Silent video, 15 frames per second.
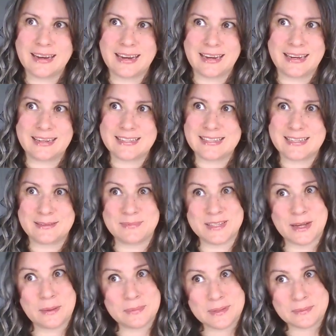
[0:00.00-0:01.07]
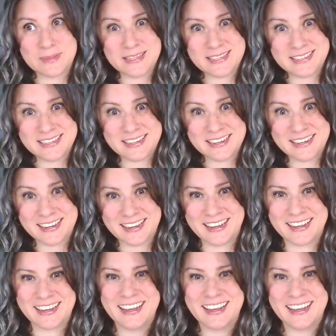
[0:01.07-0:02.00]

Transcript: He seems optimistic.